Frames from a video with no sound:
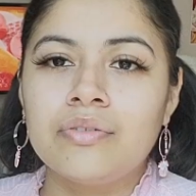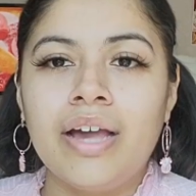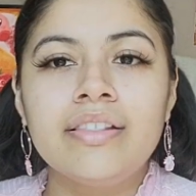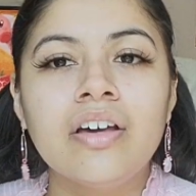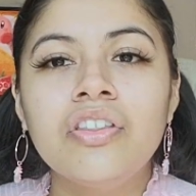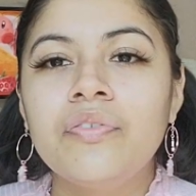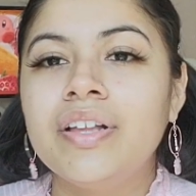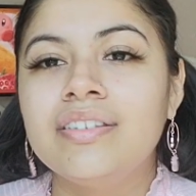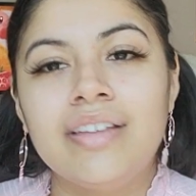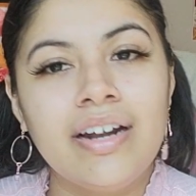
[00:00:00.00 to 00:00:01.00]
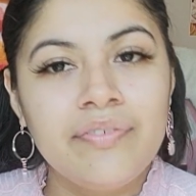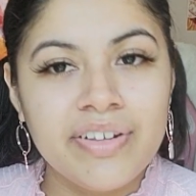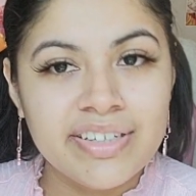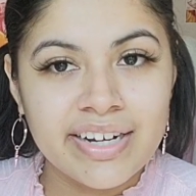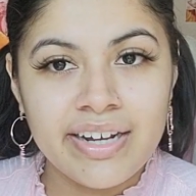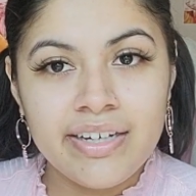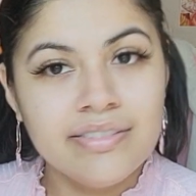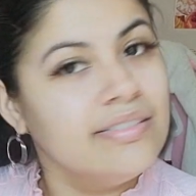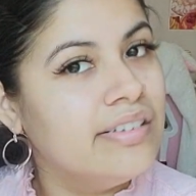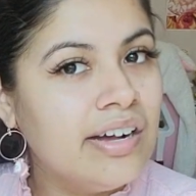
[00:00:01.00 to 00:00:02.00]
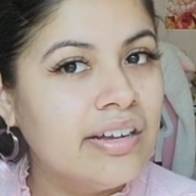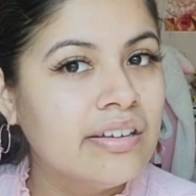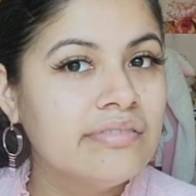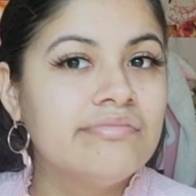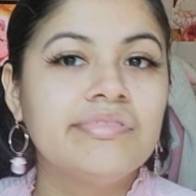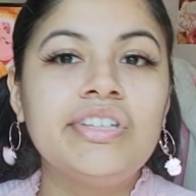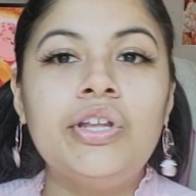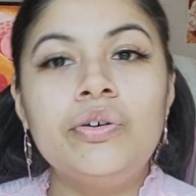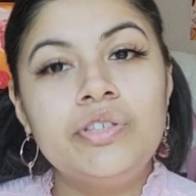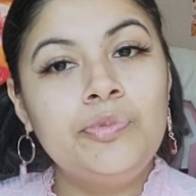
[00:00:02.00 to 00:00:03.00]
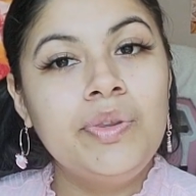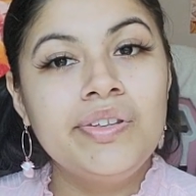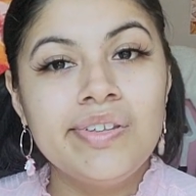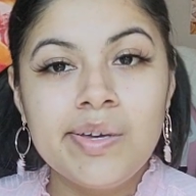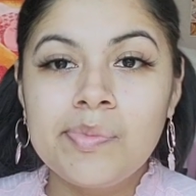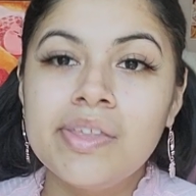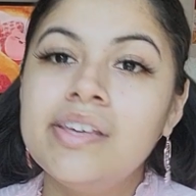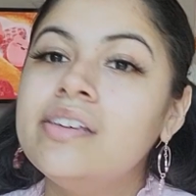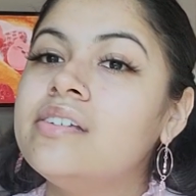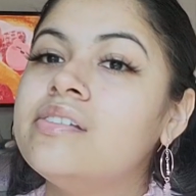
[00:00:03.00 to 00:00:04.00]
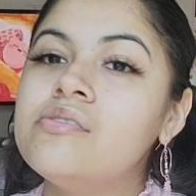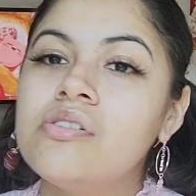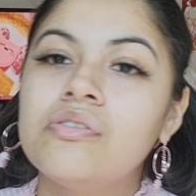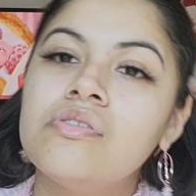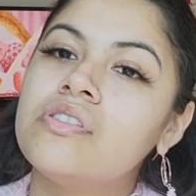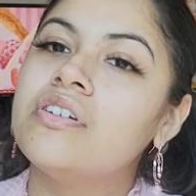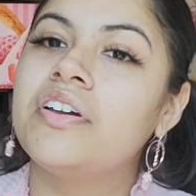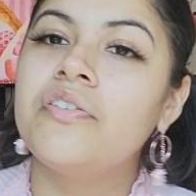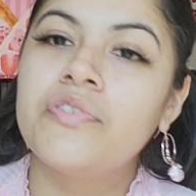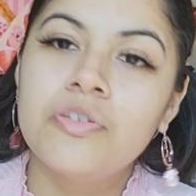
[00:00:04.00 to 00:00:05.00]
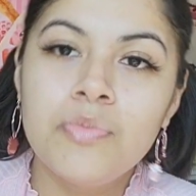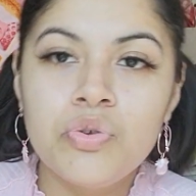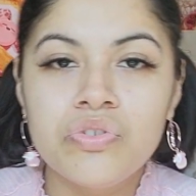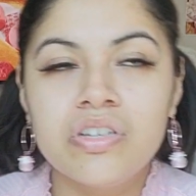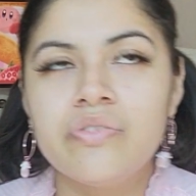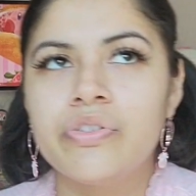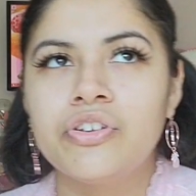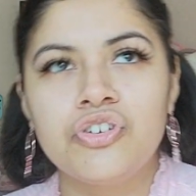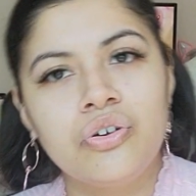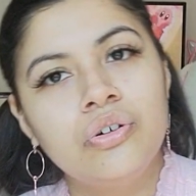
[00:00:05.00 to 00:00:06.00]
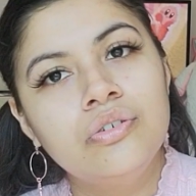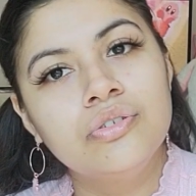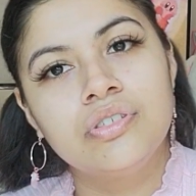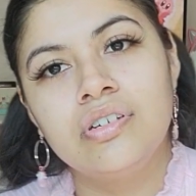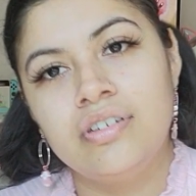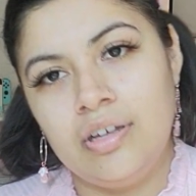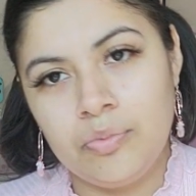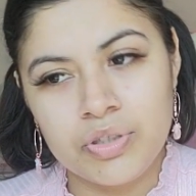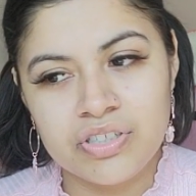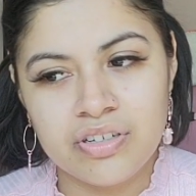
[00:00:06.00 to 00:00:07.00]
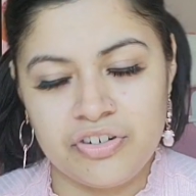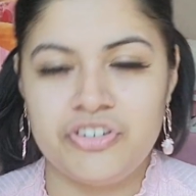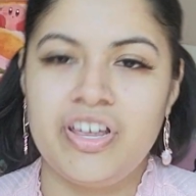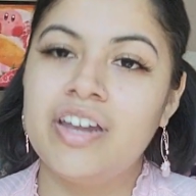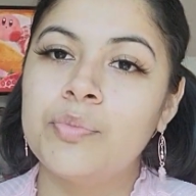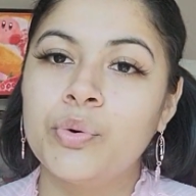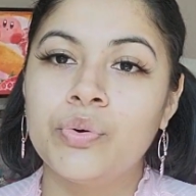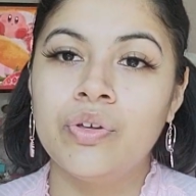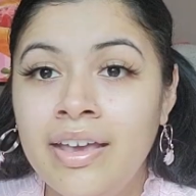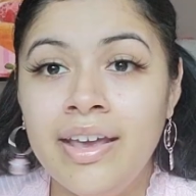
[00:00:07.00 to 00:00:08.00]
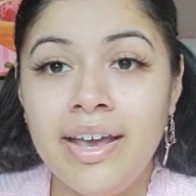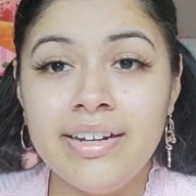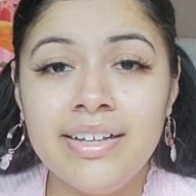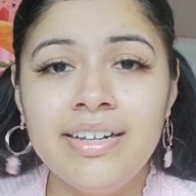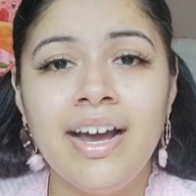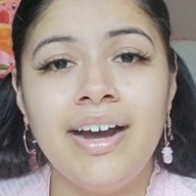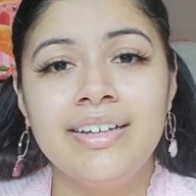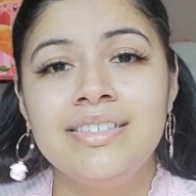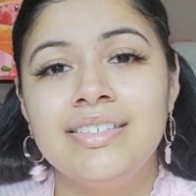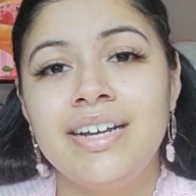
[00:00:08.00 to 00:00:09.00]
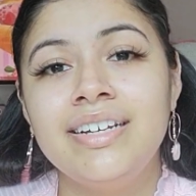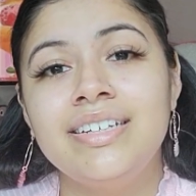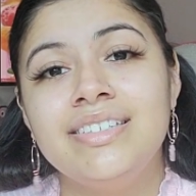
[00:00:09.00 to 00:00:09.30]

At other events that I vended at, you know, it's been the same thing. You know, they're here for the music, for the shows, which is understandable. And in hindsight, it